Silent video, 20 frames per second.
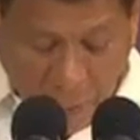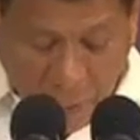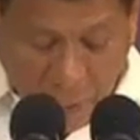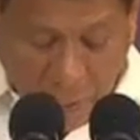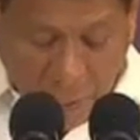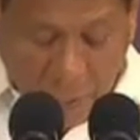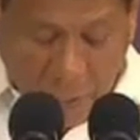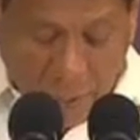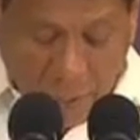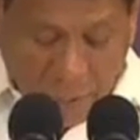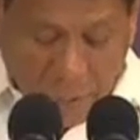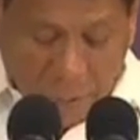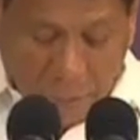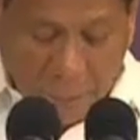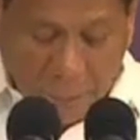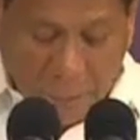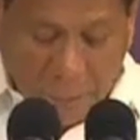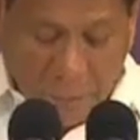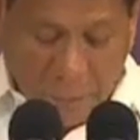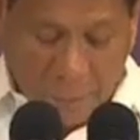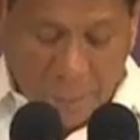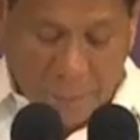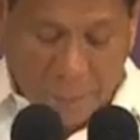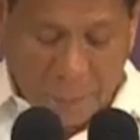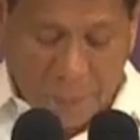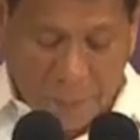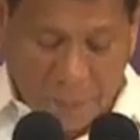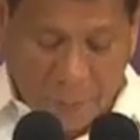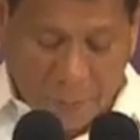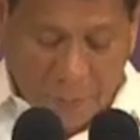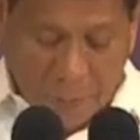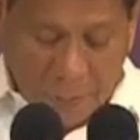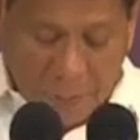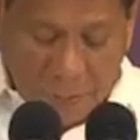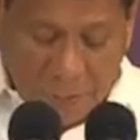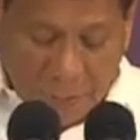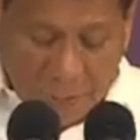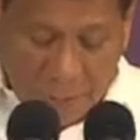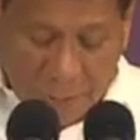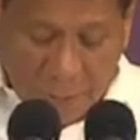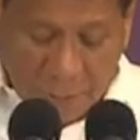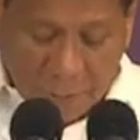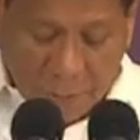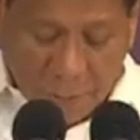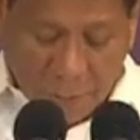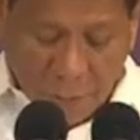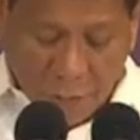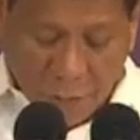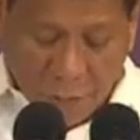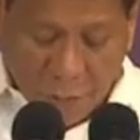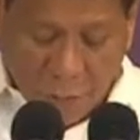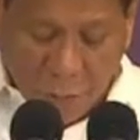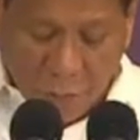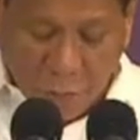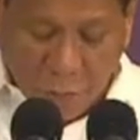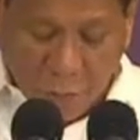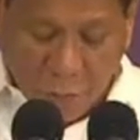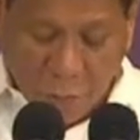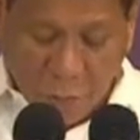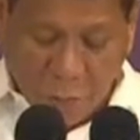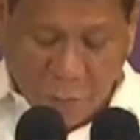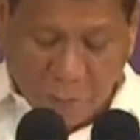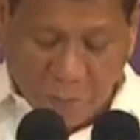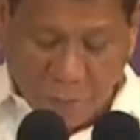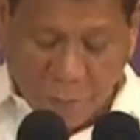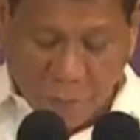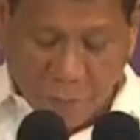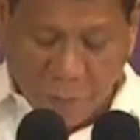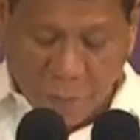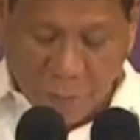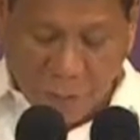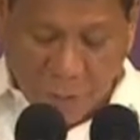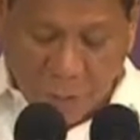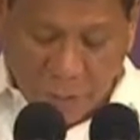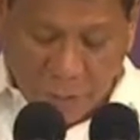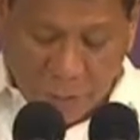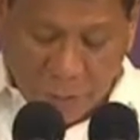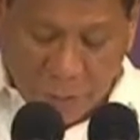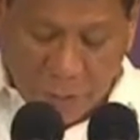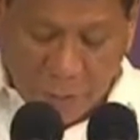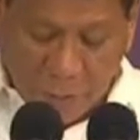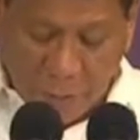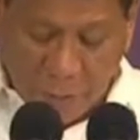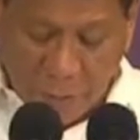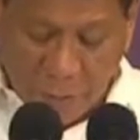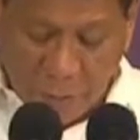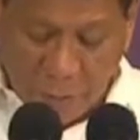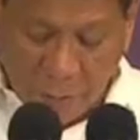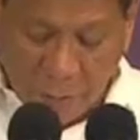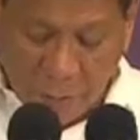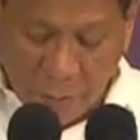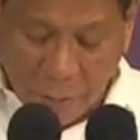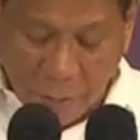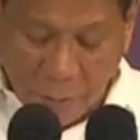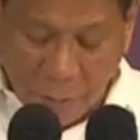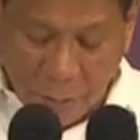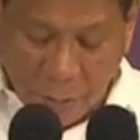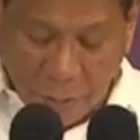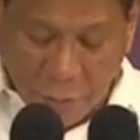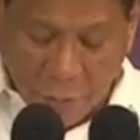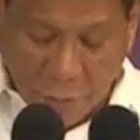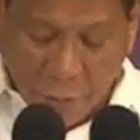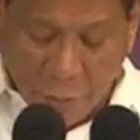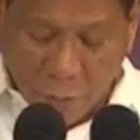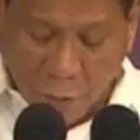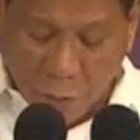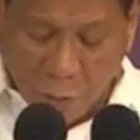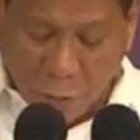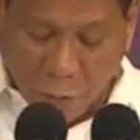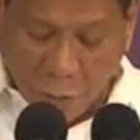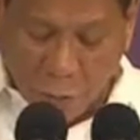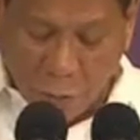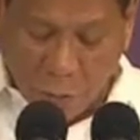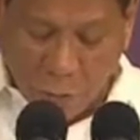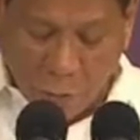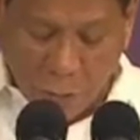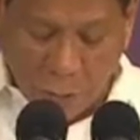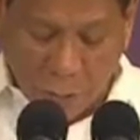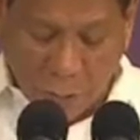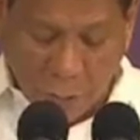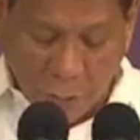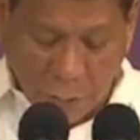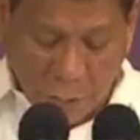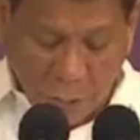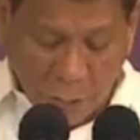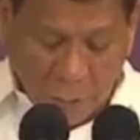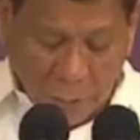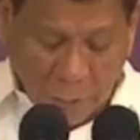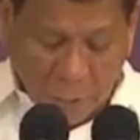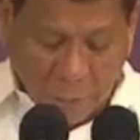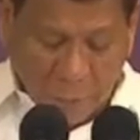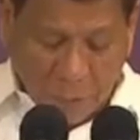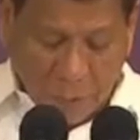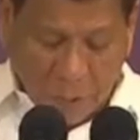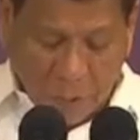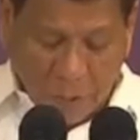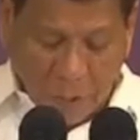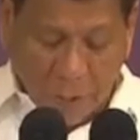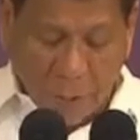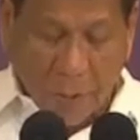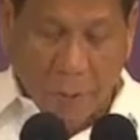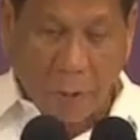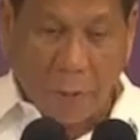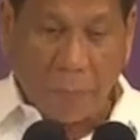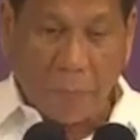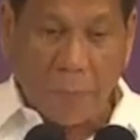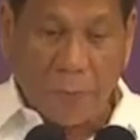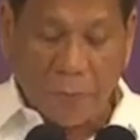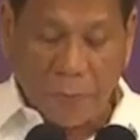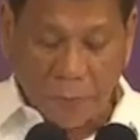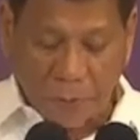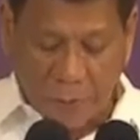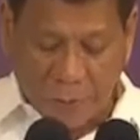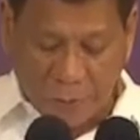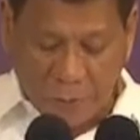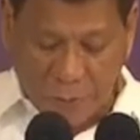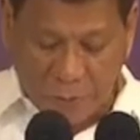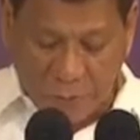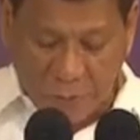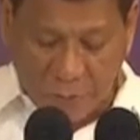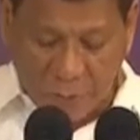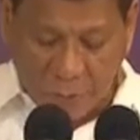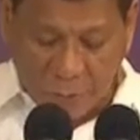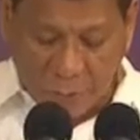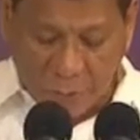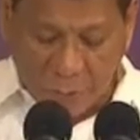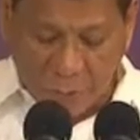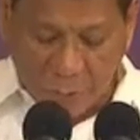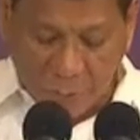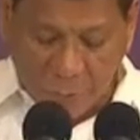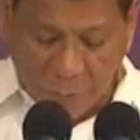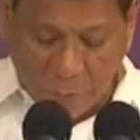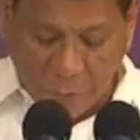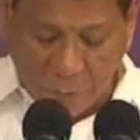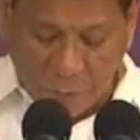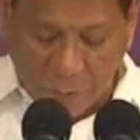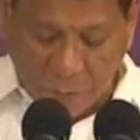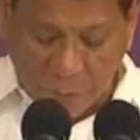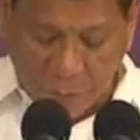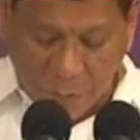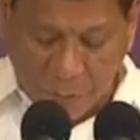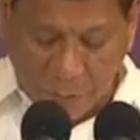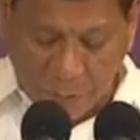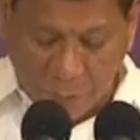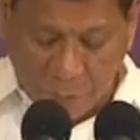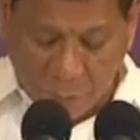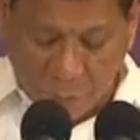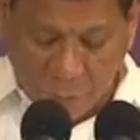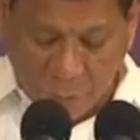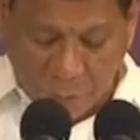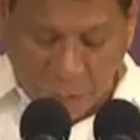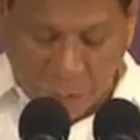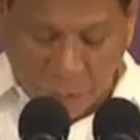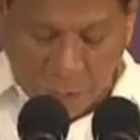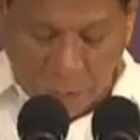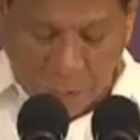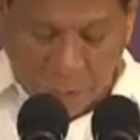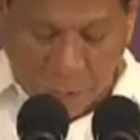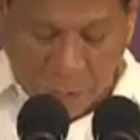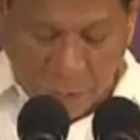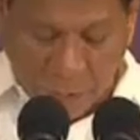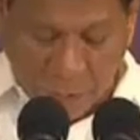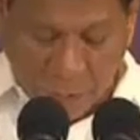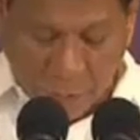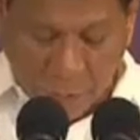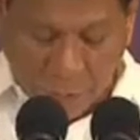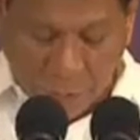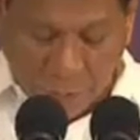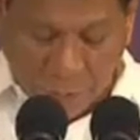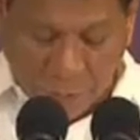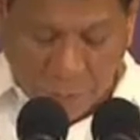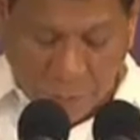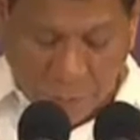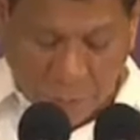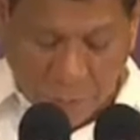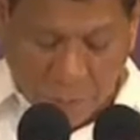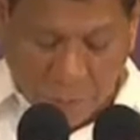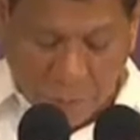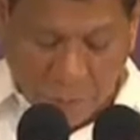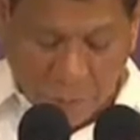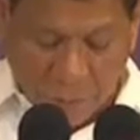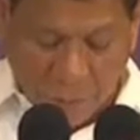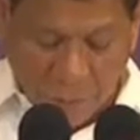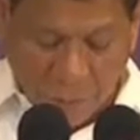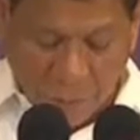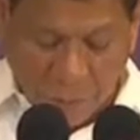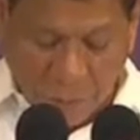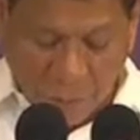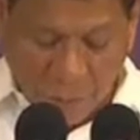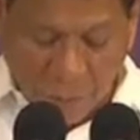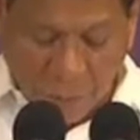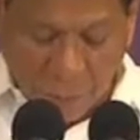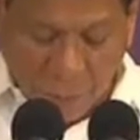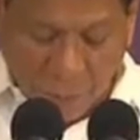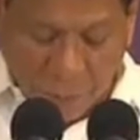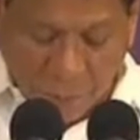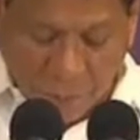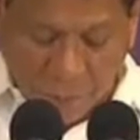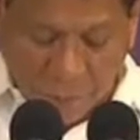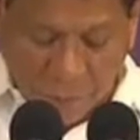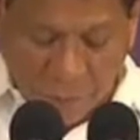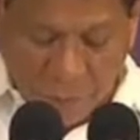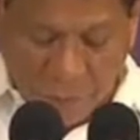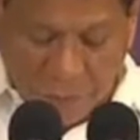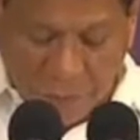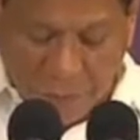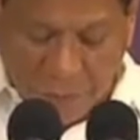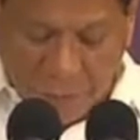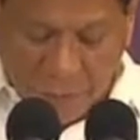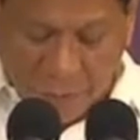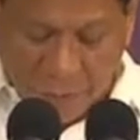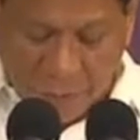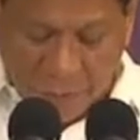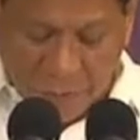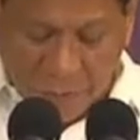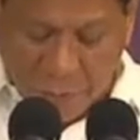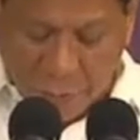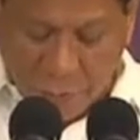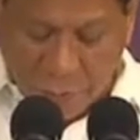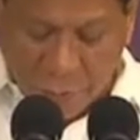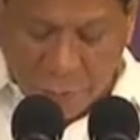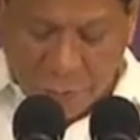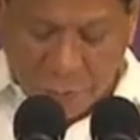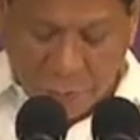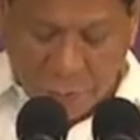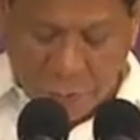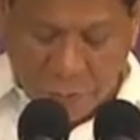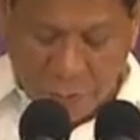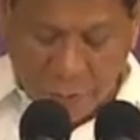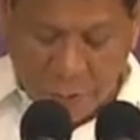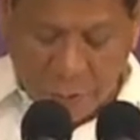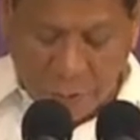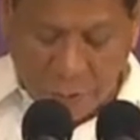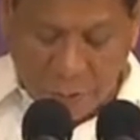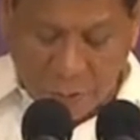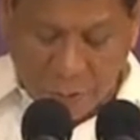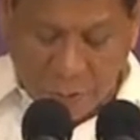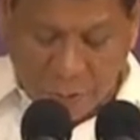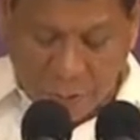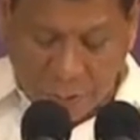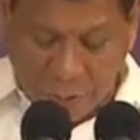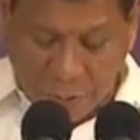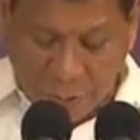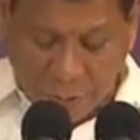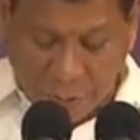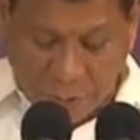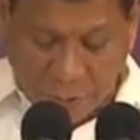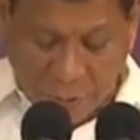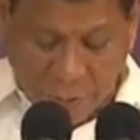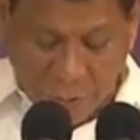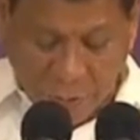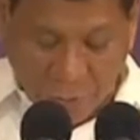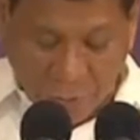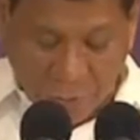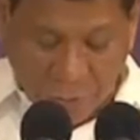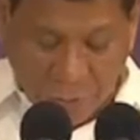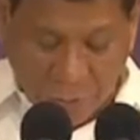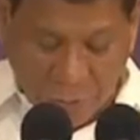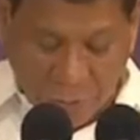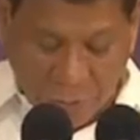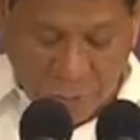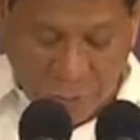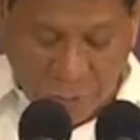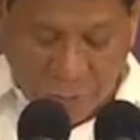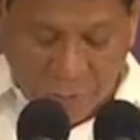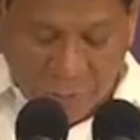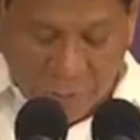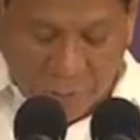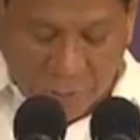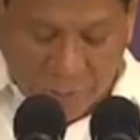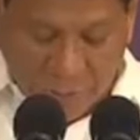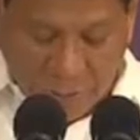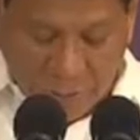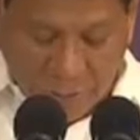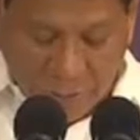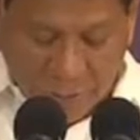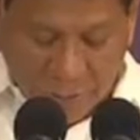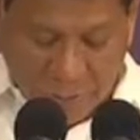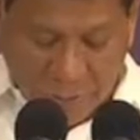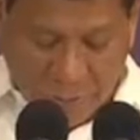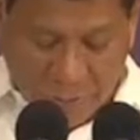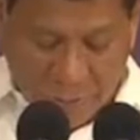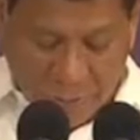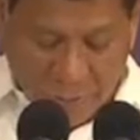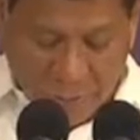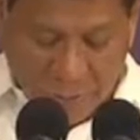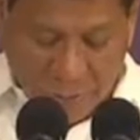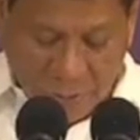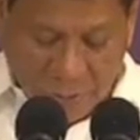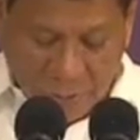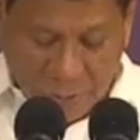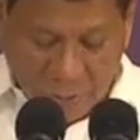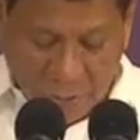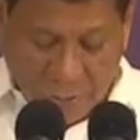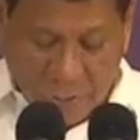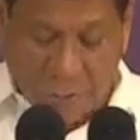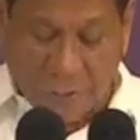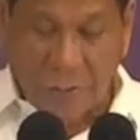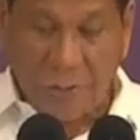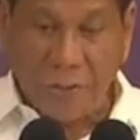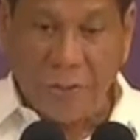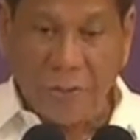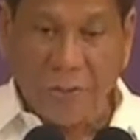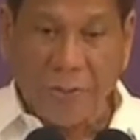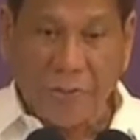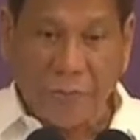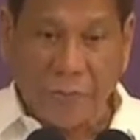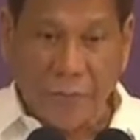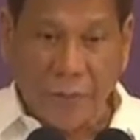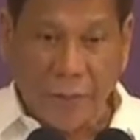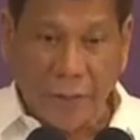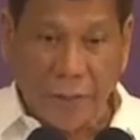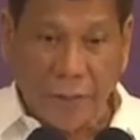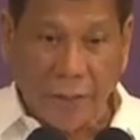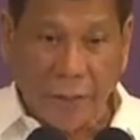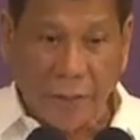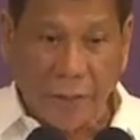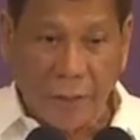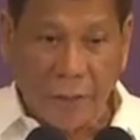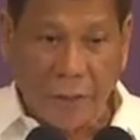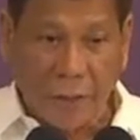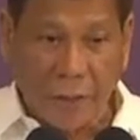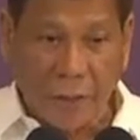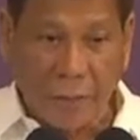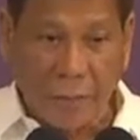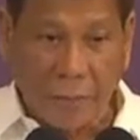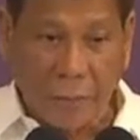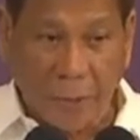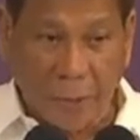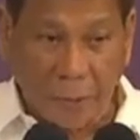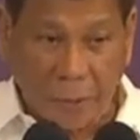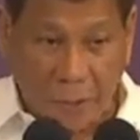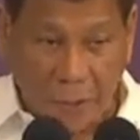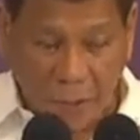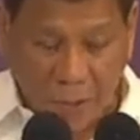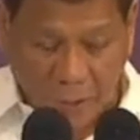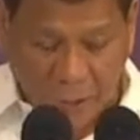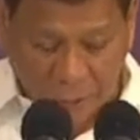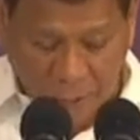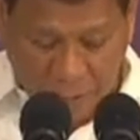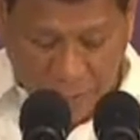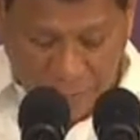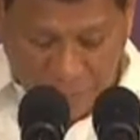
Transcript: I am thus glad to join all of you today as we laud the many accomplishments of our men and women in uniform who have consistently shown dedication and excellence in serving our motherland.